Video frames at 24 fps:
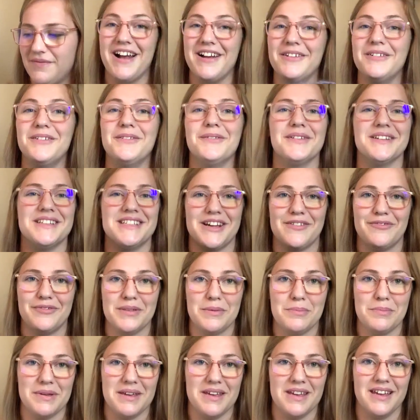It will
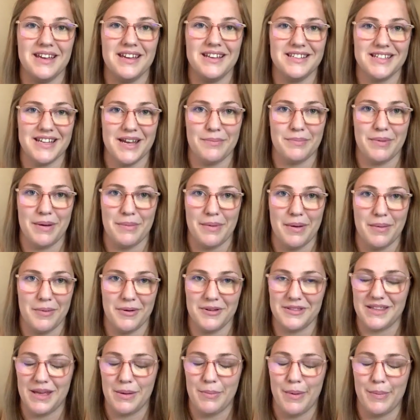definitely be done by my
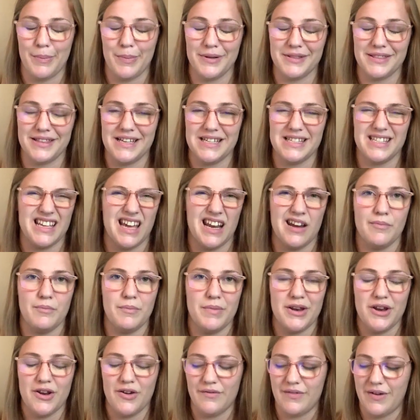birthday. My birthday is kind of
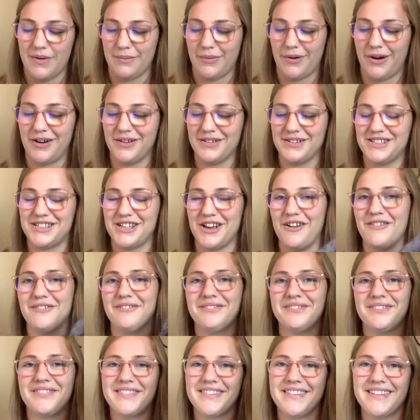mid-November. So,
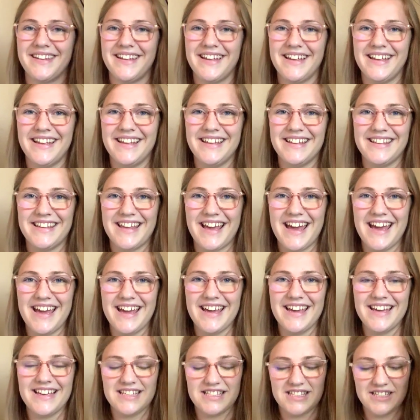
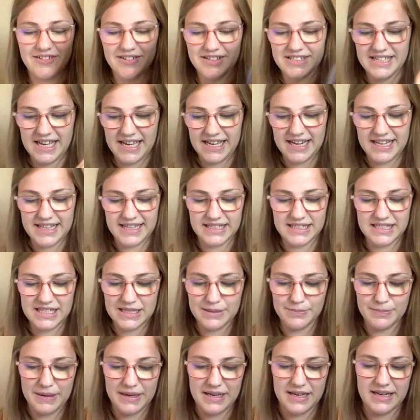Yay! So exciting. This has
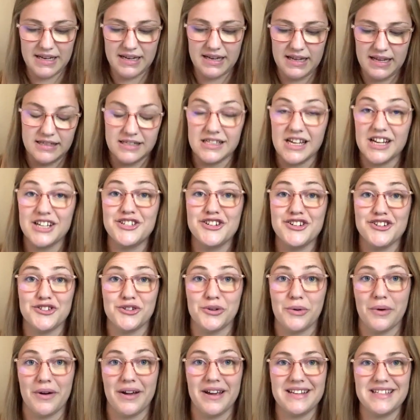been such a
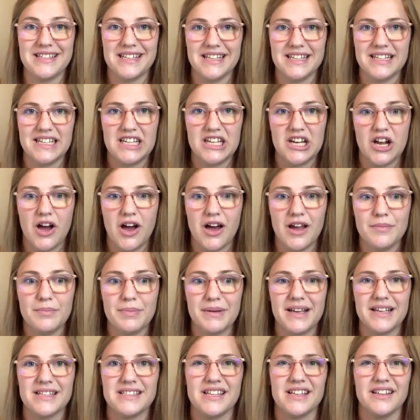joy to knit on
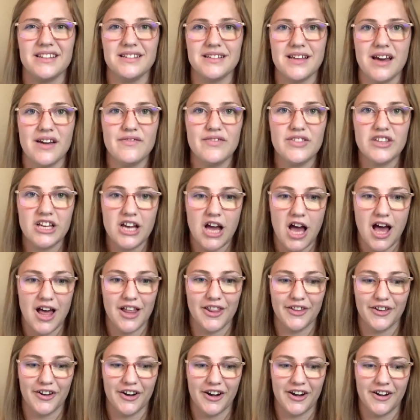because I love the
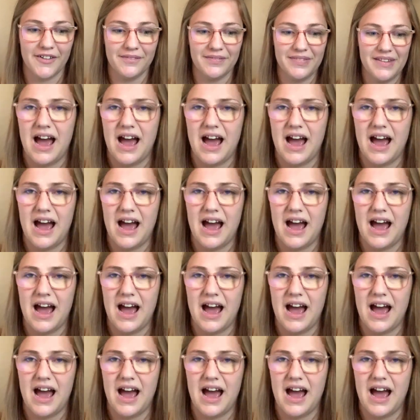color.